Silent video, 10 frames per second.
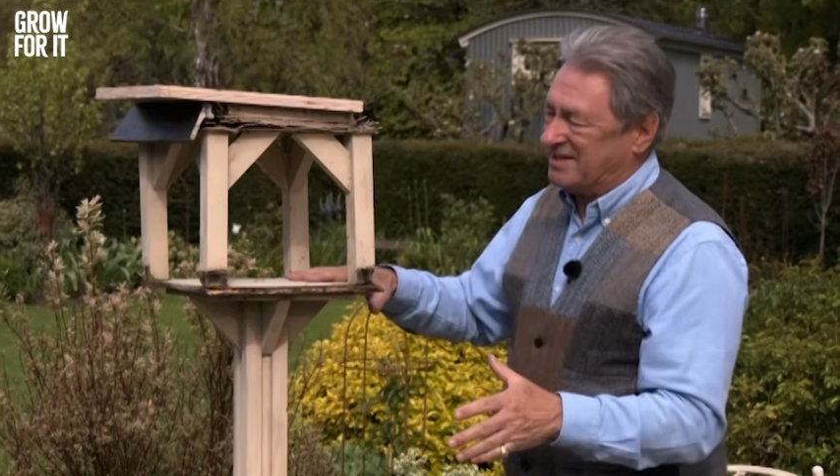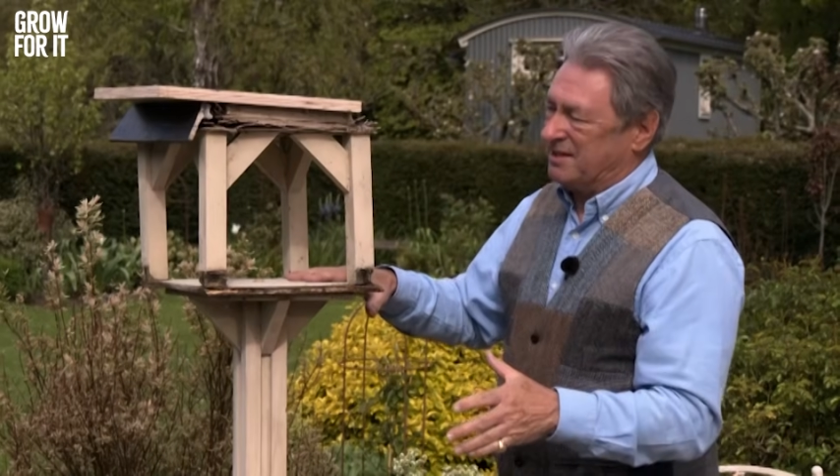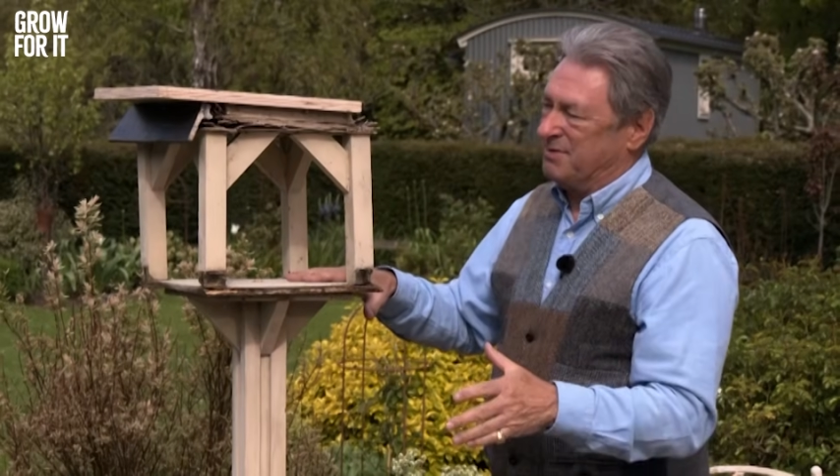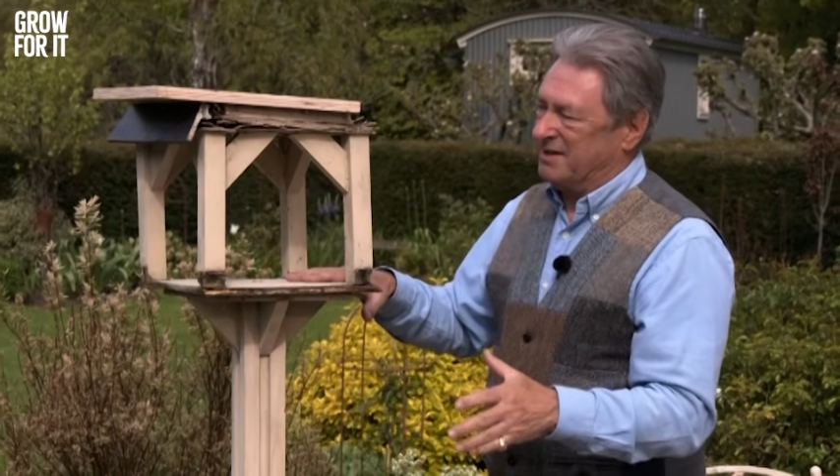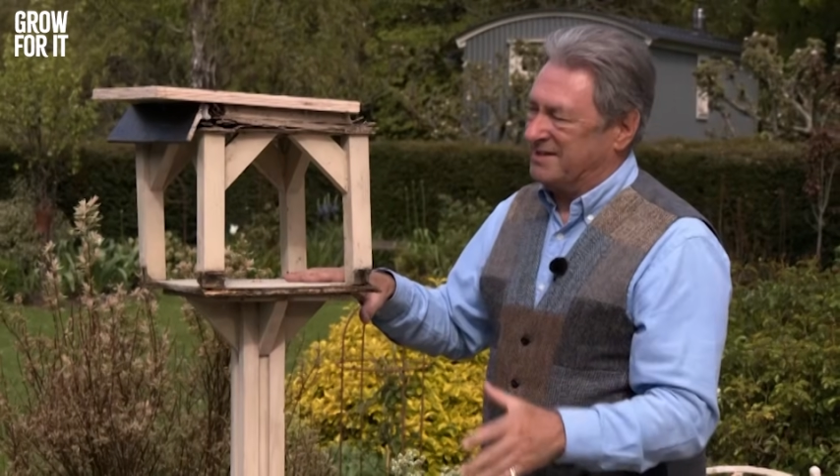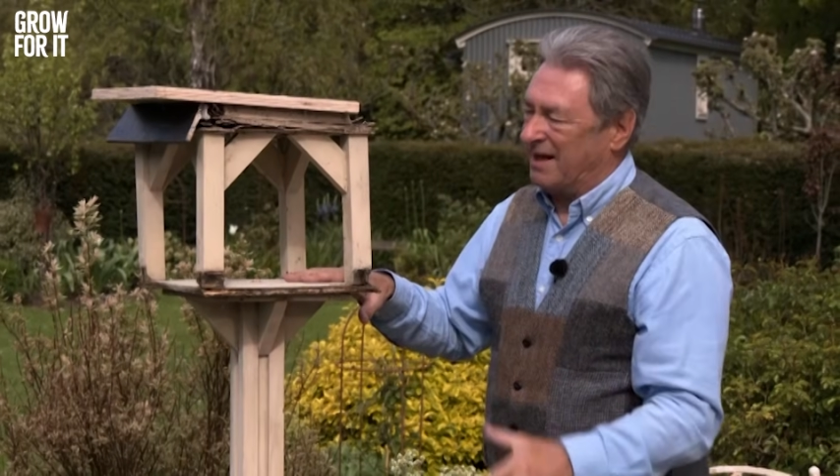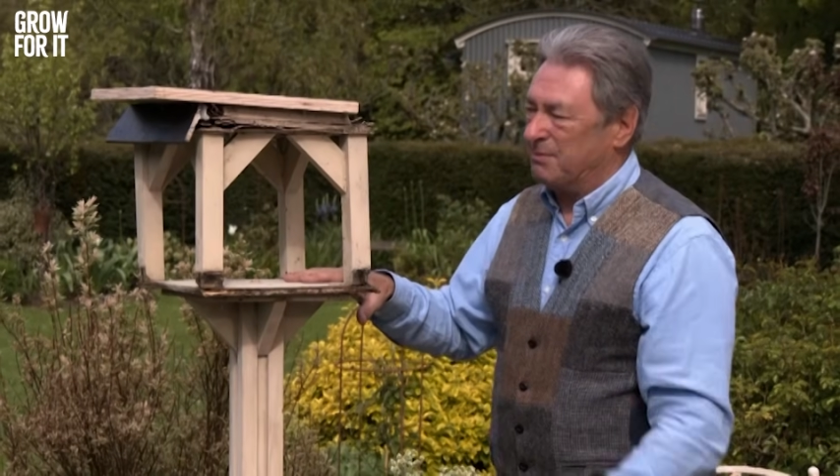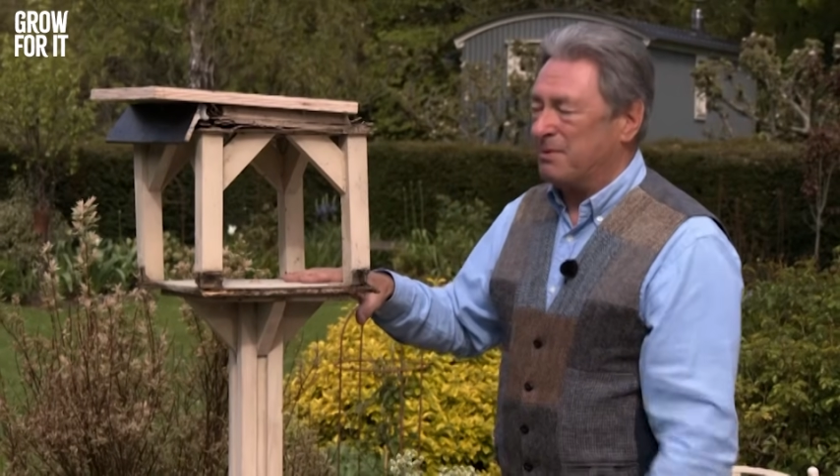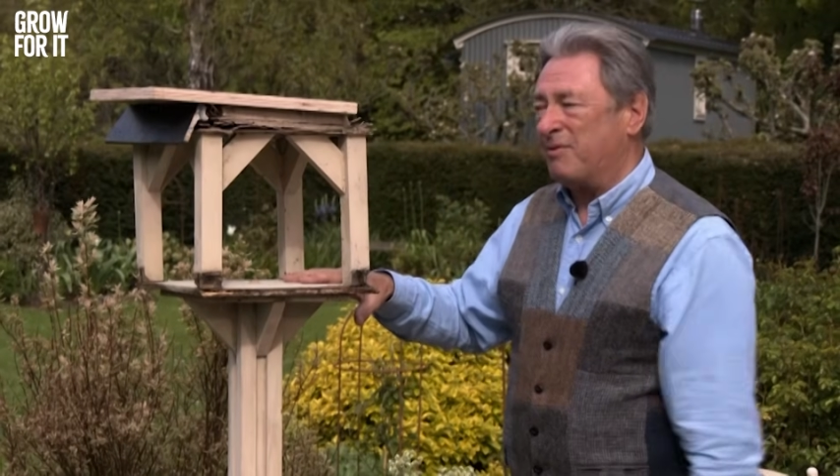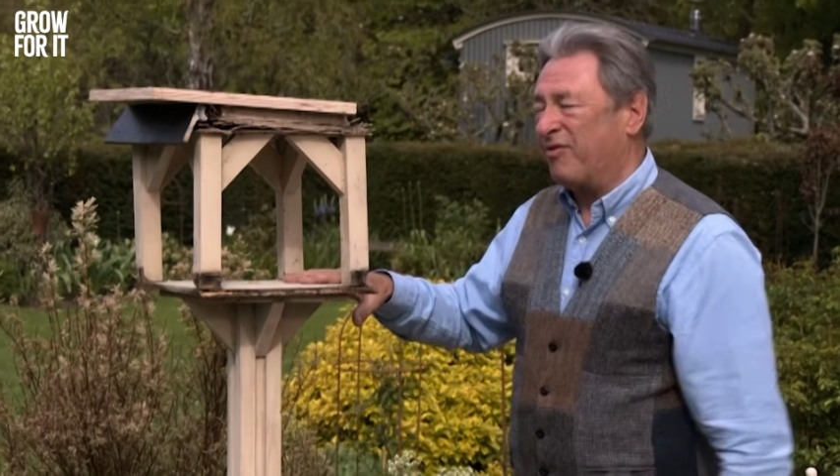the bird table,
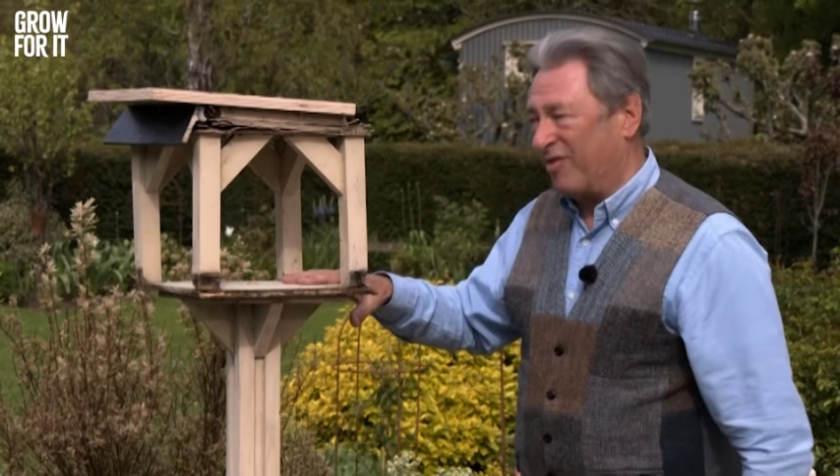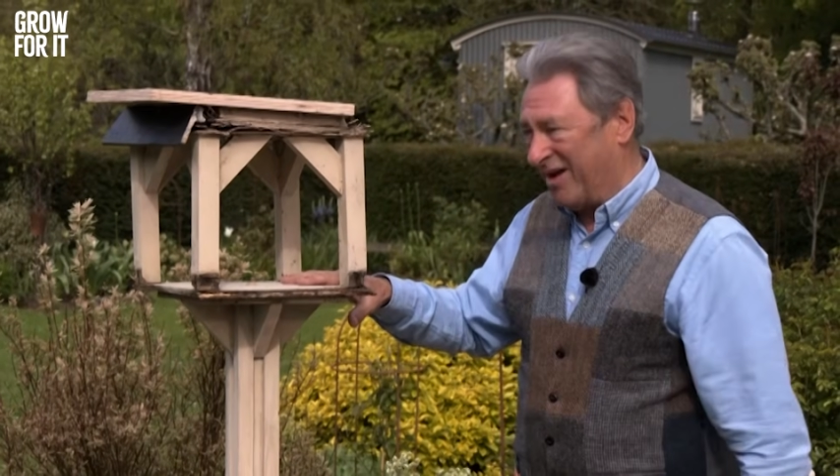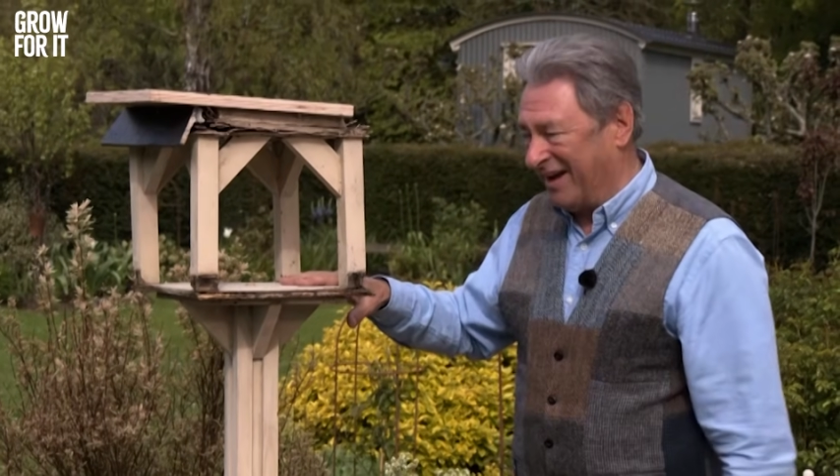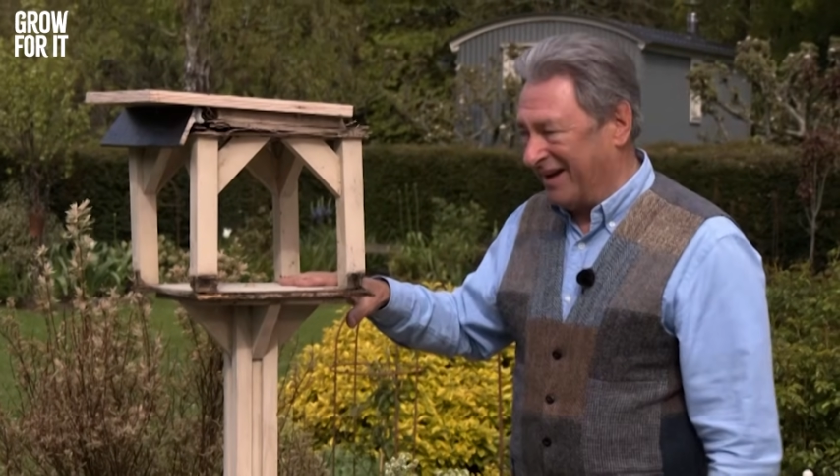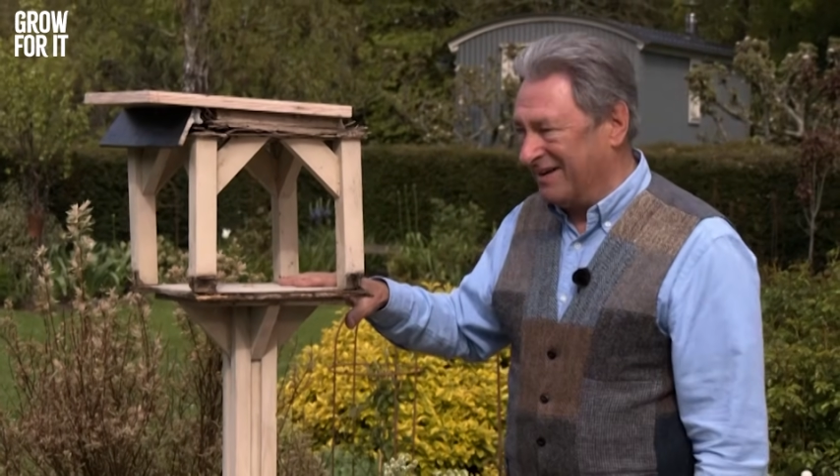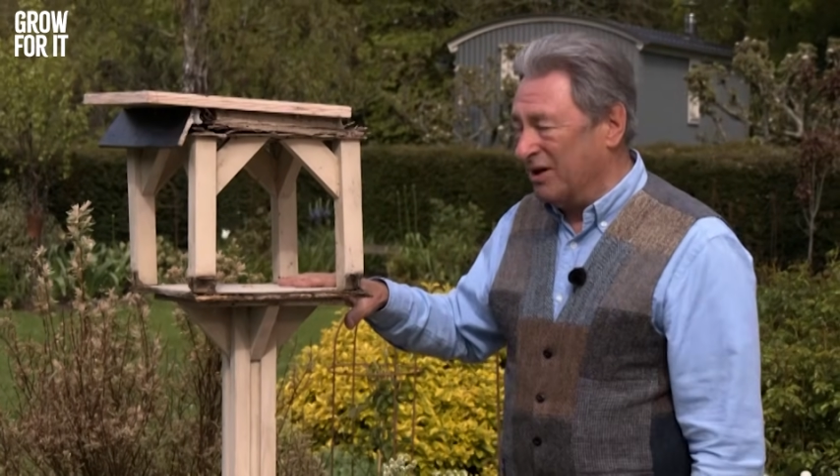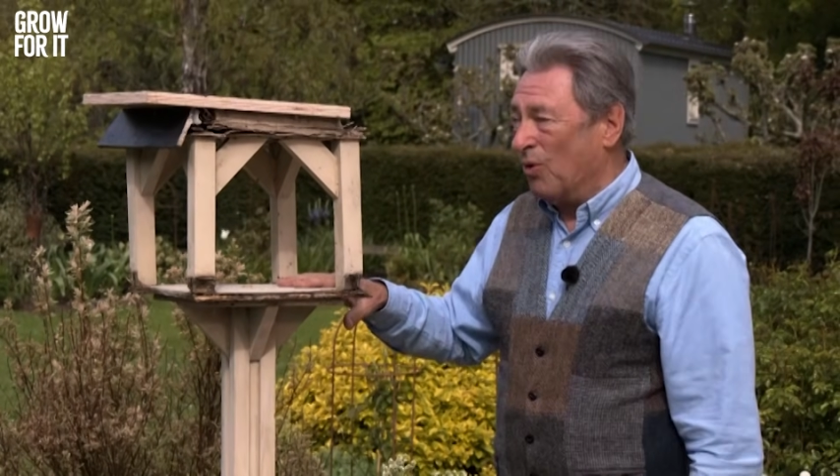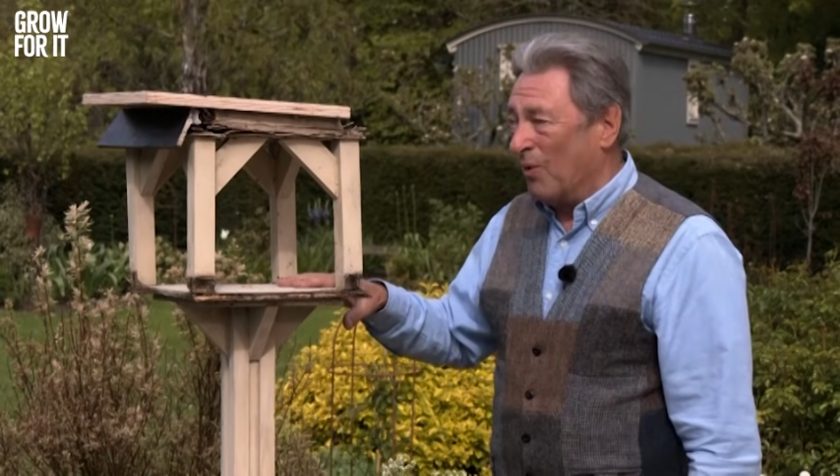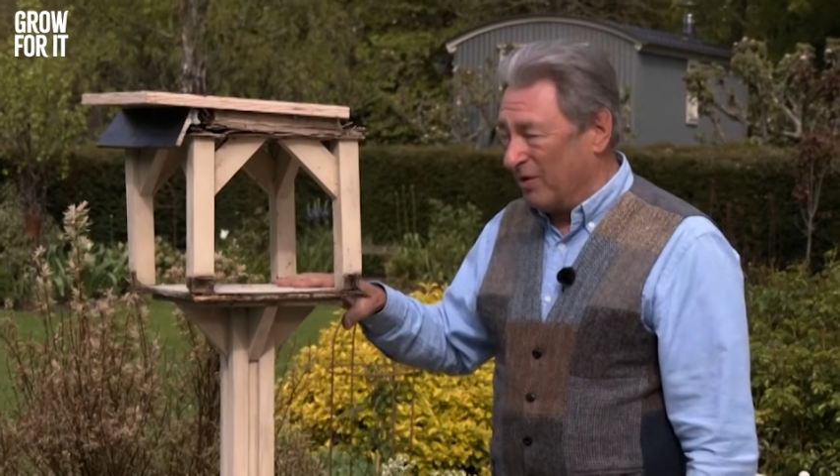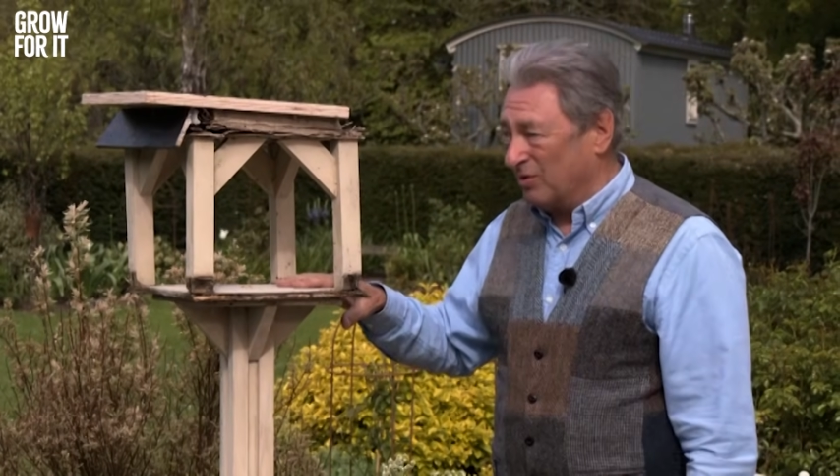but I'm afraid
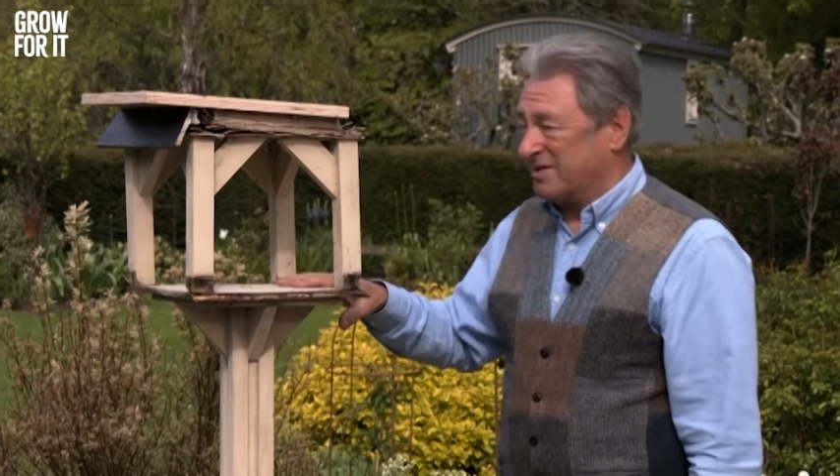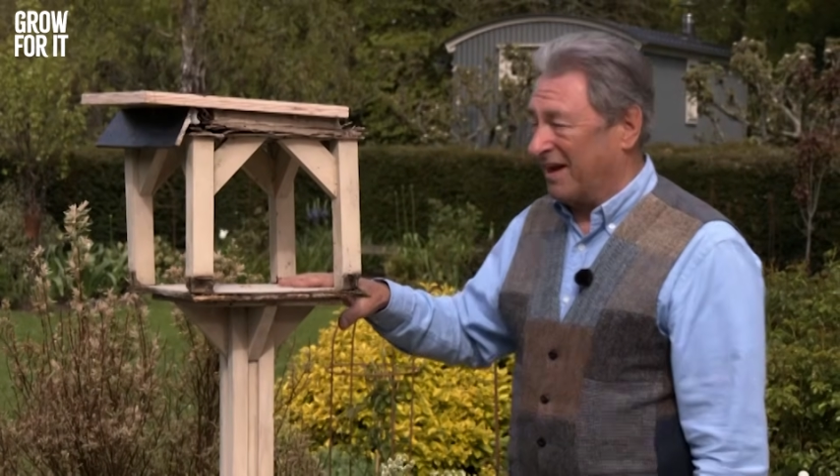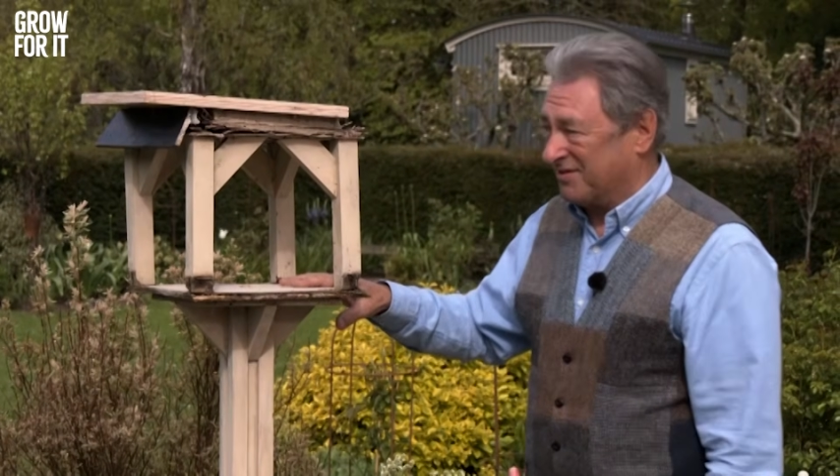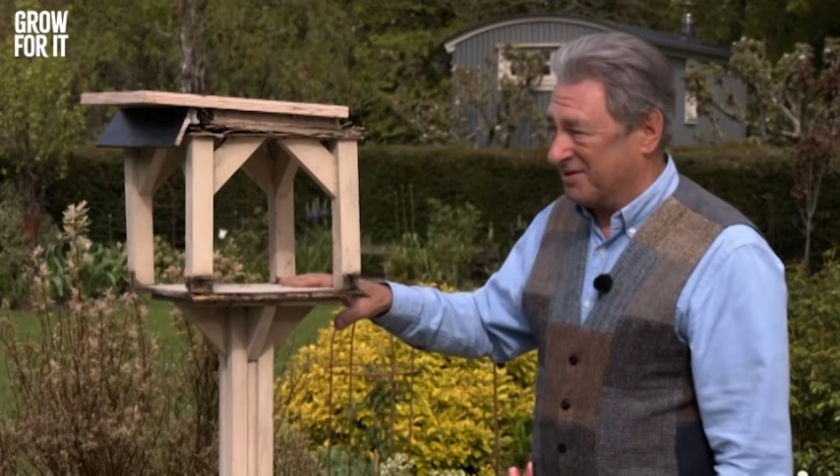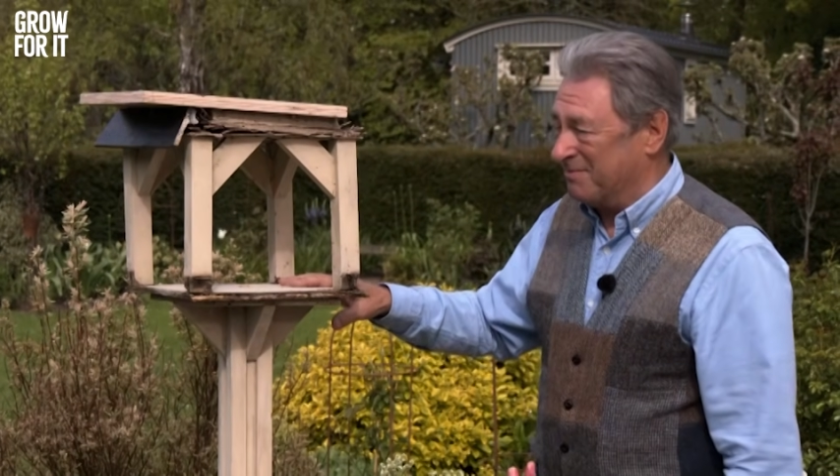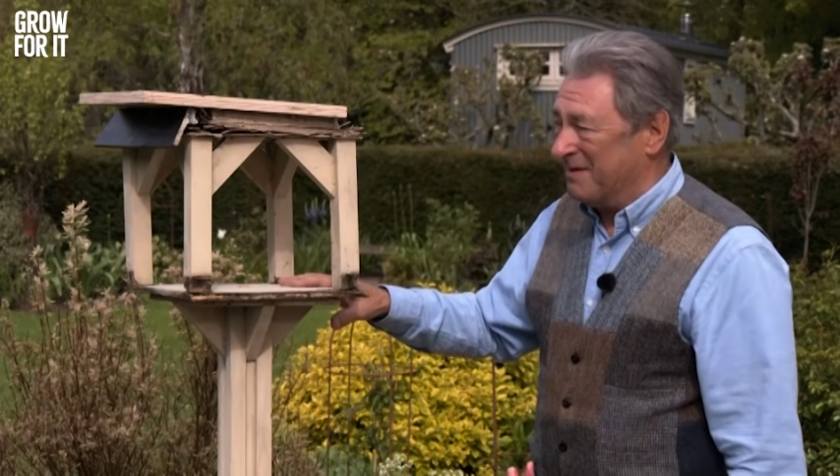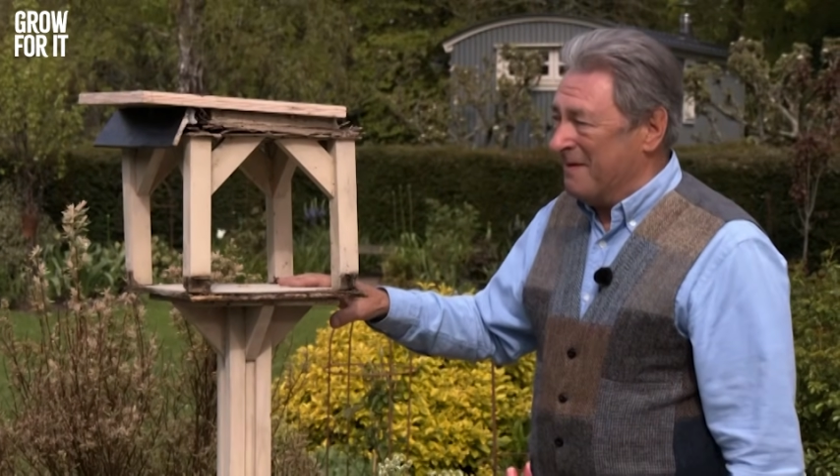we also have some